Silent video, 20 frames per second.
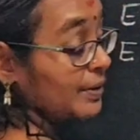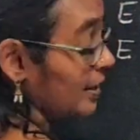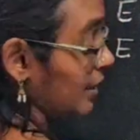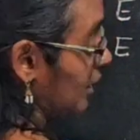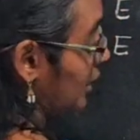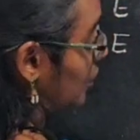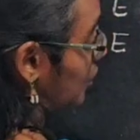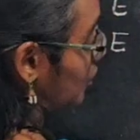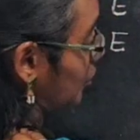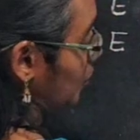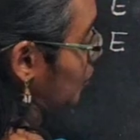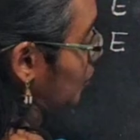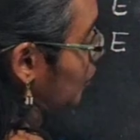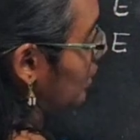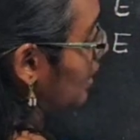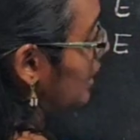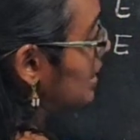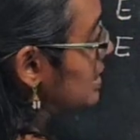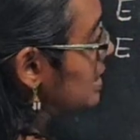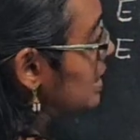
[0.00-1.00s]
into
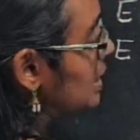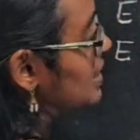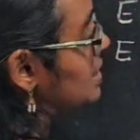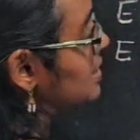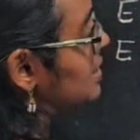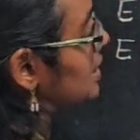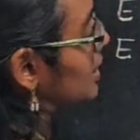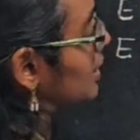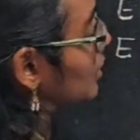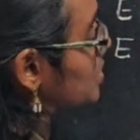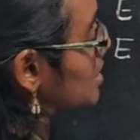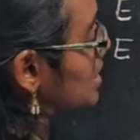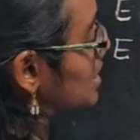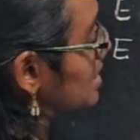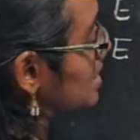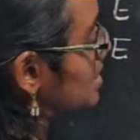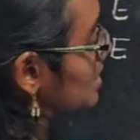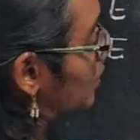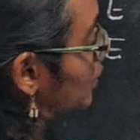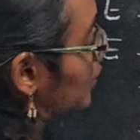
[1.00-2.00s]
6 into 6
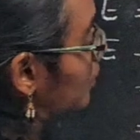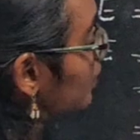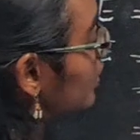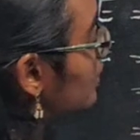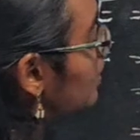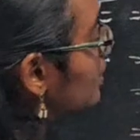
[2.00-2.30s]
is equal to